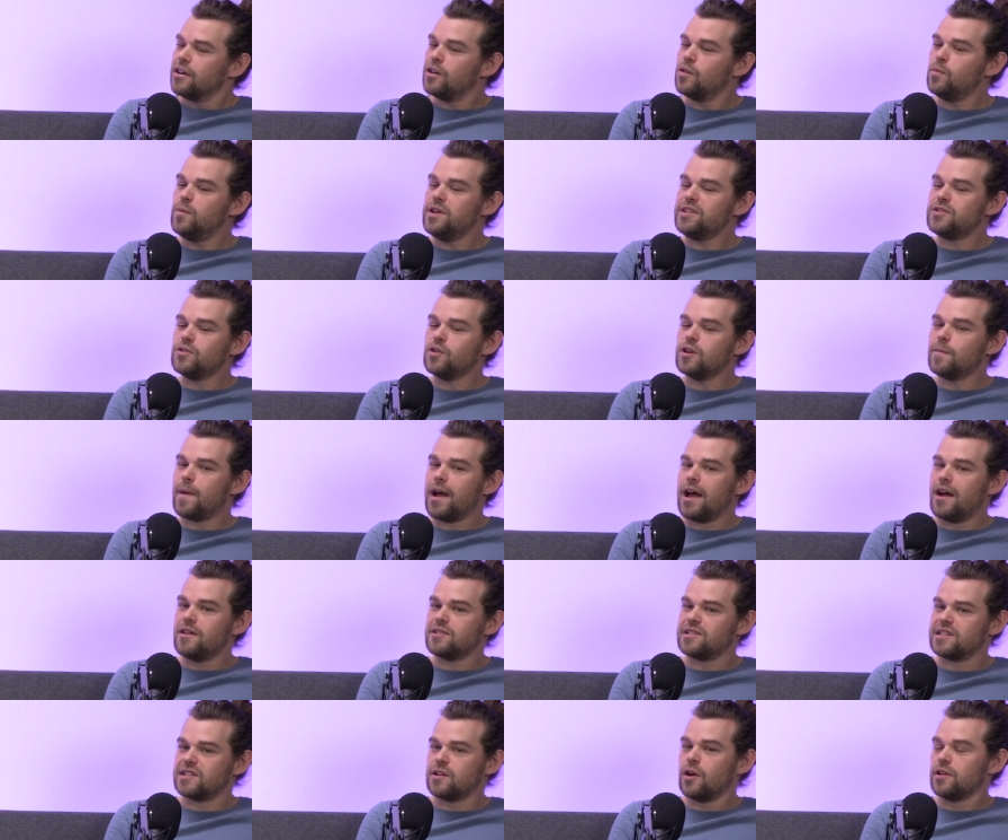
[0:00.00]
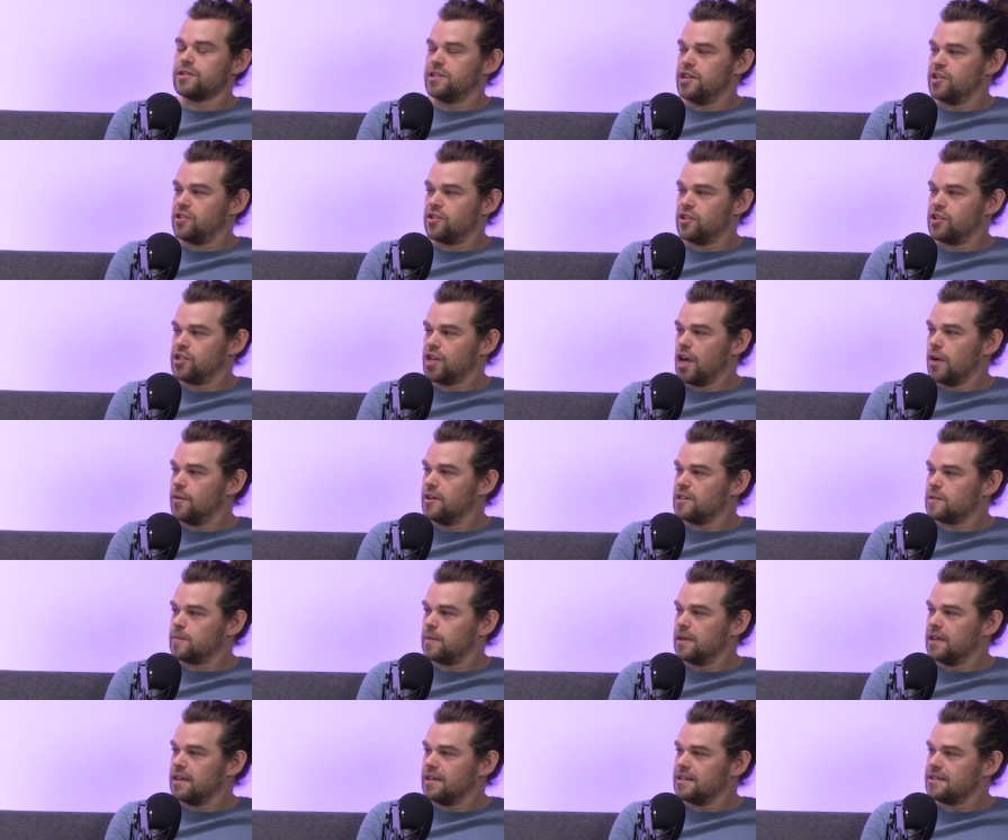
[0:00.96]
Can we talk about how Scottish the show
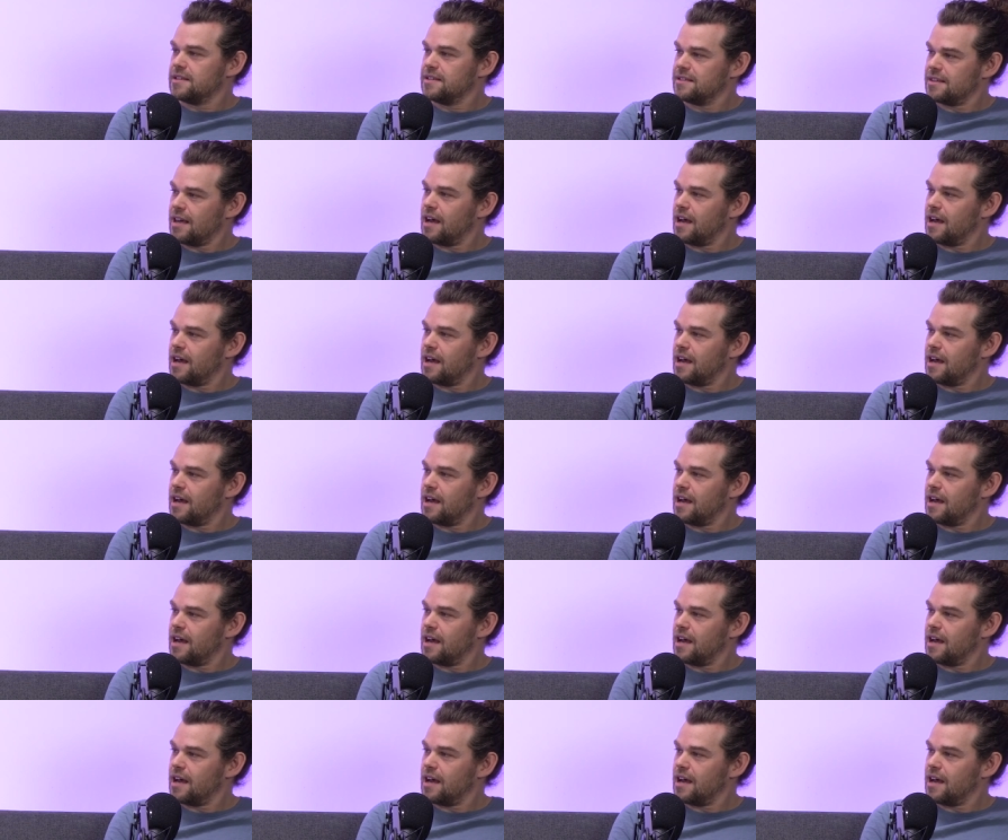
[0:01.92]
is, please?